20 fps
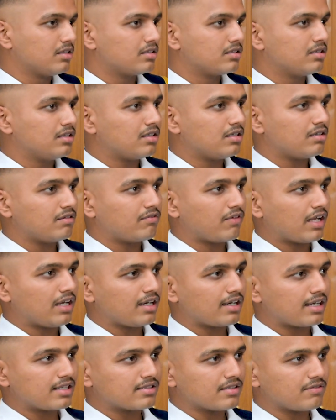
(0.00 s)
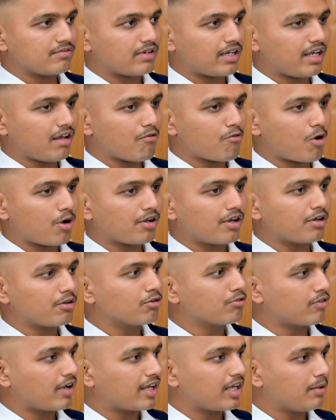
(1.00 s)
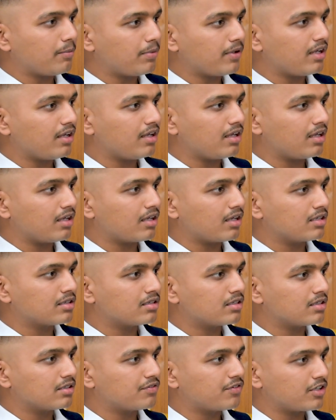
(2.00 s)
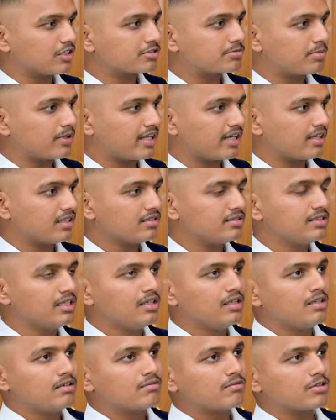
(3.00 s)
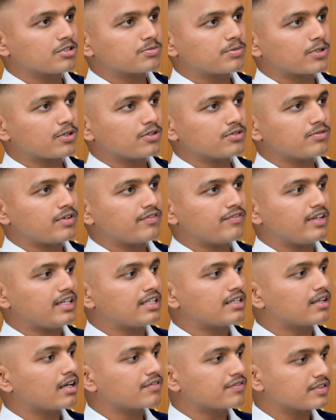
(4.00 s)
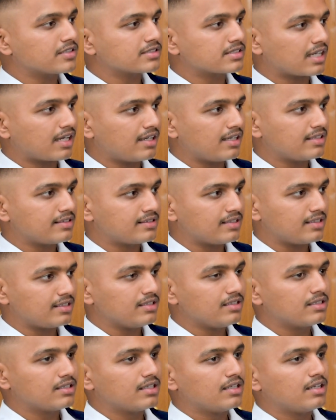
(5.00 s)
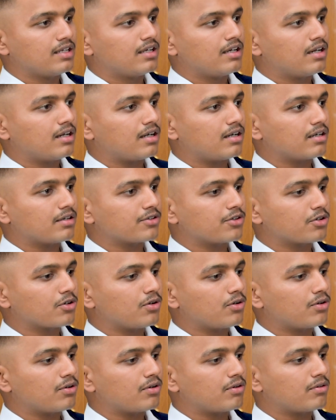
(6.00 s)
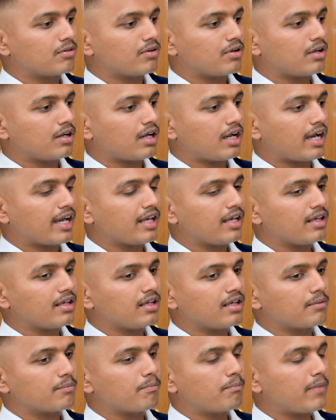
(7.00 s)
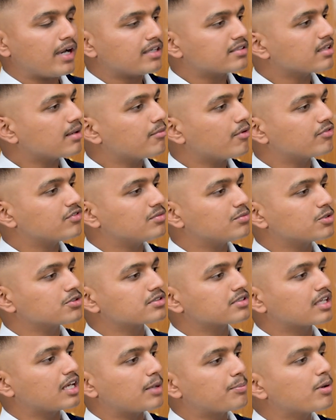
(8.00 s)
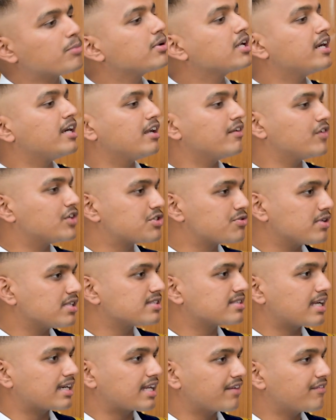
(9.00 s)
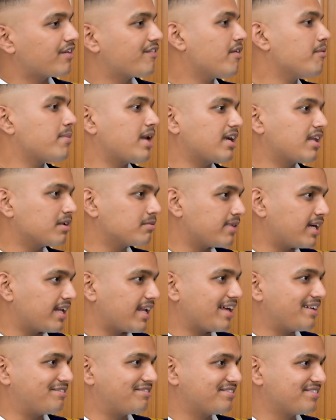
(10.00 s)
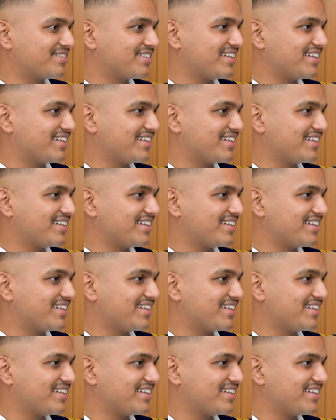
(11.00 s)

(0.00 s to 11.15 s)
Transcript: The one reason why I wanted to YEP in the first place was because when we did our first RDC, I met some of the most capable individuals that I've ever met in my life.